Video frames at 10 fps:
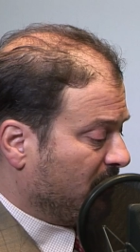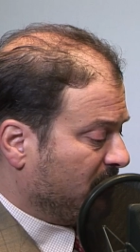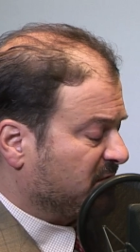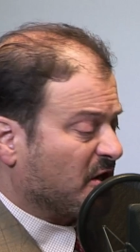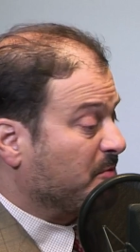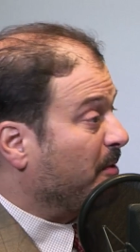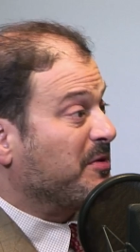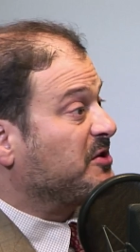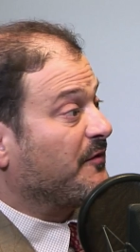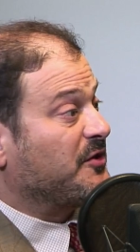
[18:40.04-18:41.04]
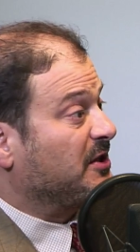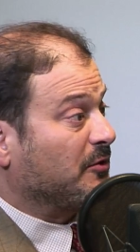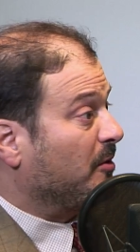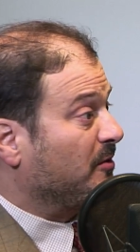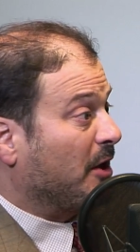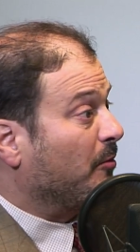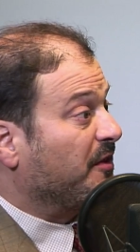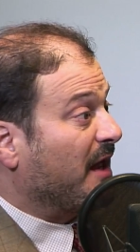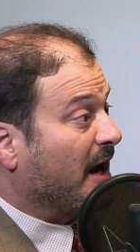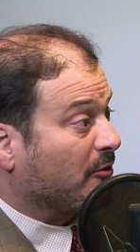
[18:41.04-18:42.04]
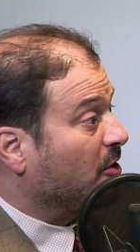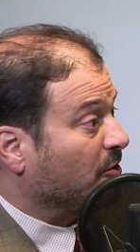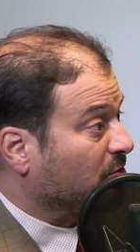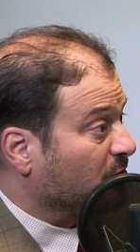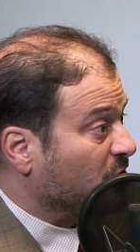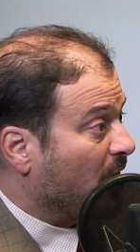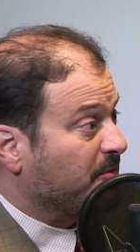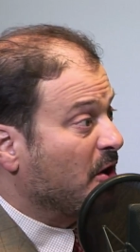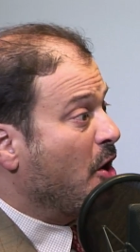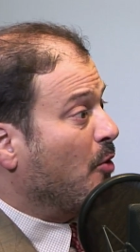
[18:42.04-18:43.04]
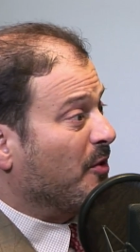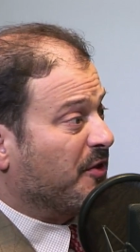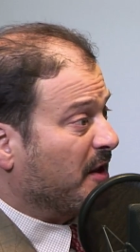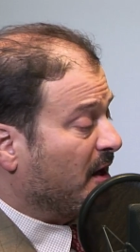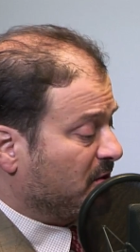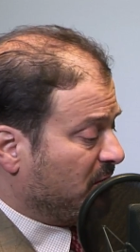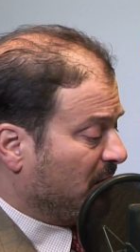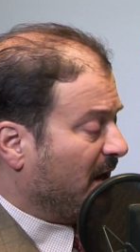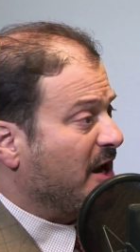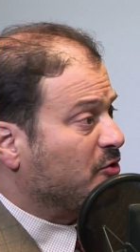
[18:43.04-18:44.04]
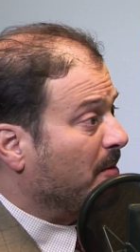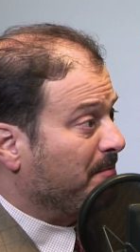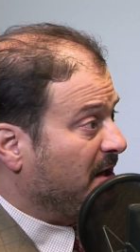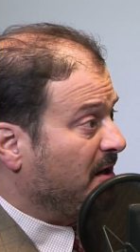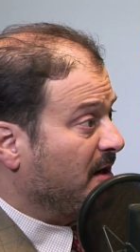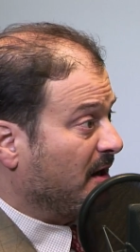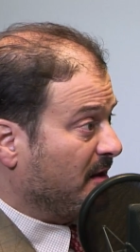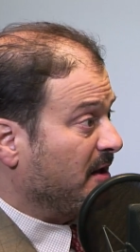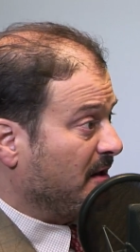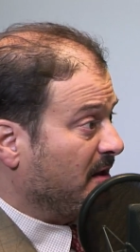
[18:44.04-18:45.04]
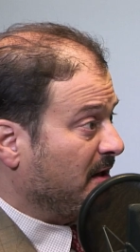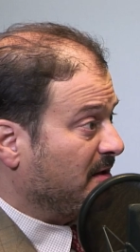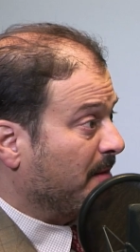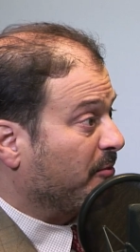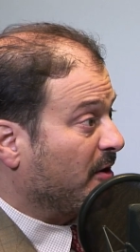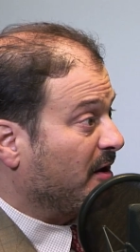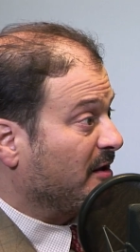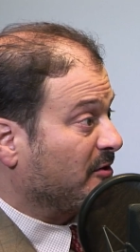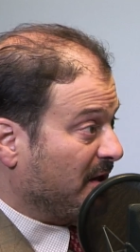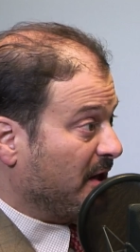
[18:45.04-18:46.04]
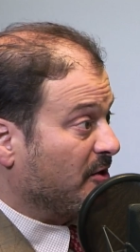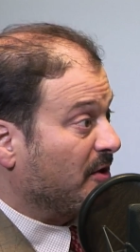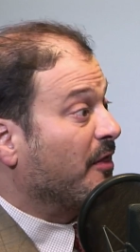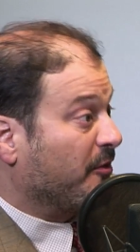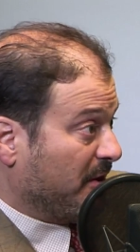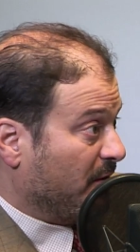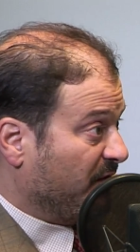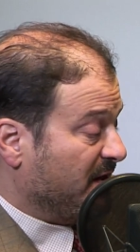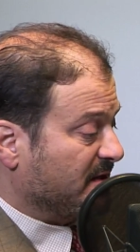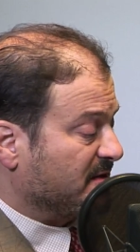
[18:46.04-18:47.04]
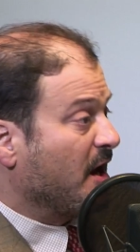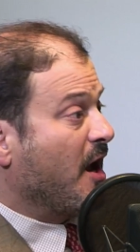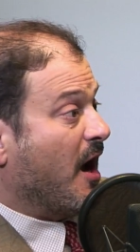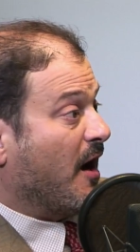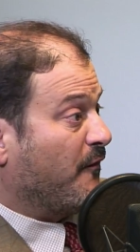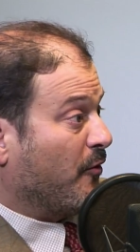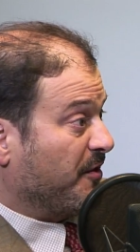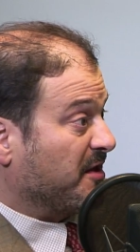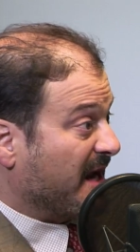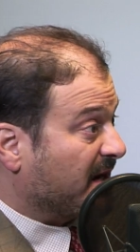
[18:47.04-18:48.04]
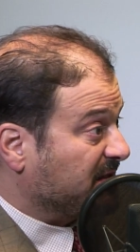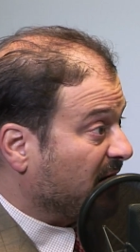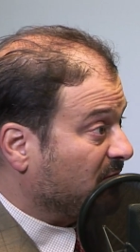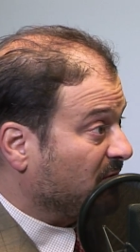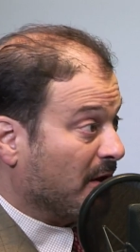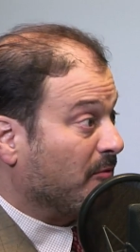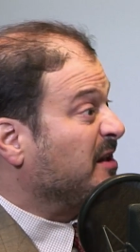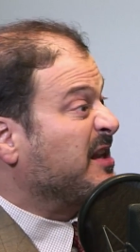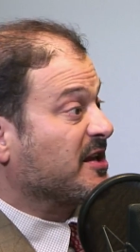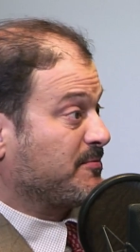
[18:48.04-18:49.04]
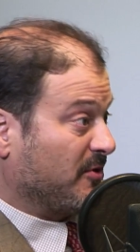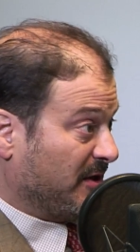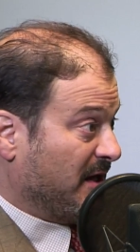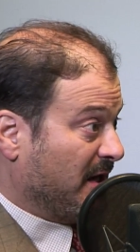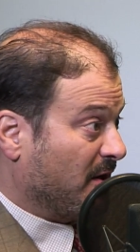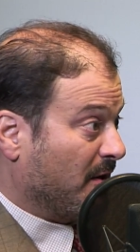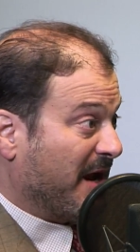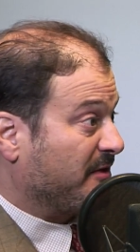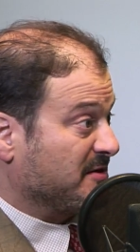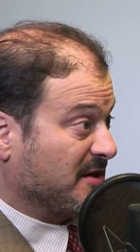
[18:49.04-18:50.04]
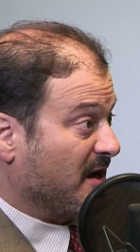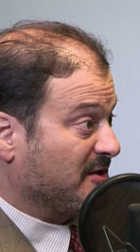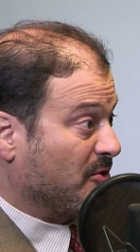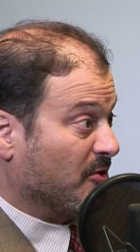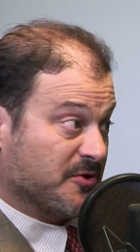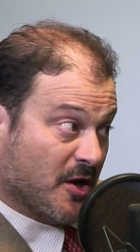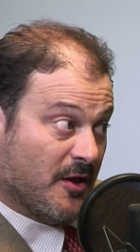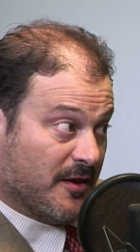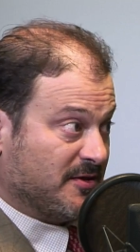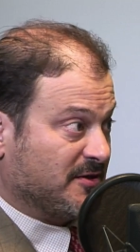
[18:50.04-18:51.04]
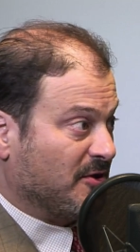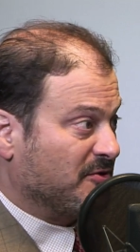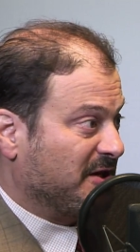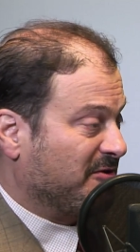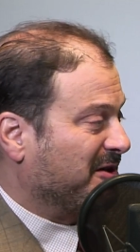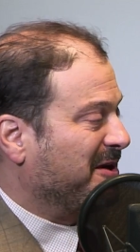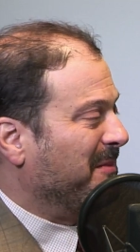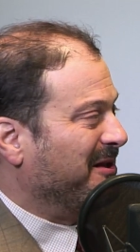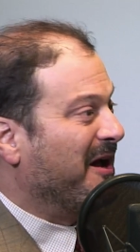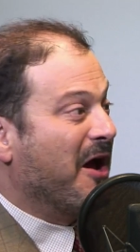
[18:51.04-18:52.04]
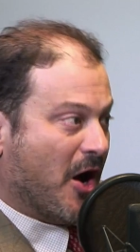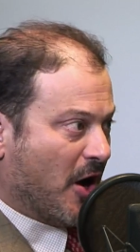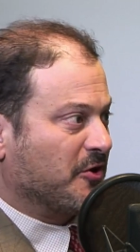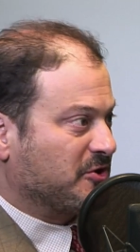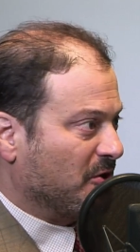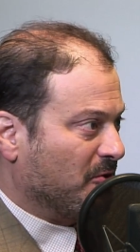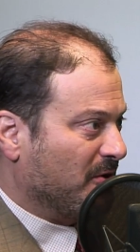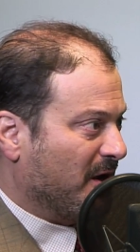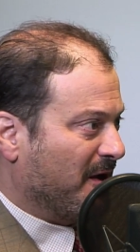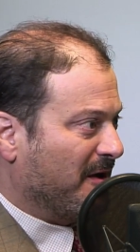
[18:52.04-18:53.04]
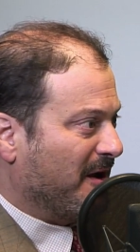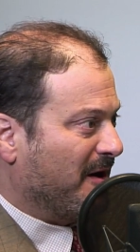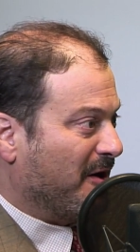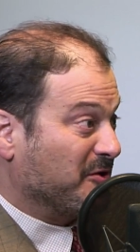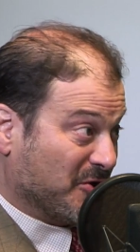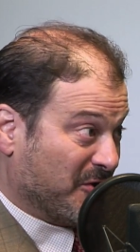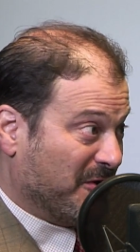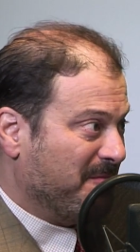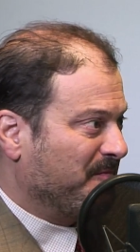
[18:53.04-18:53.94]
discussion, but we still haven't dealt with agricultural jobs, with H-1B, the temporary 3-year and 3-year visas for the tech sector that we desperately need. Our math and science scores, this is no secret, Camilla, aren't so good.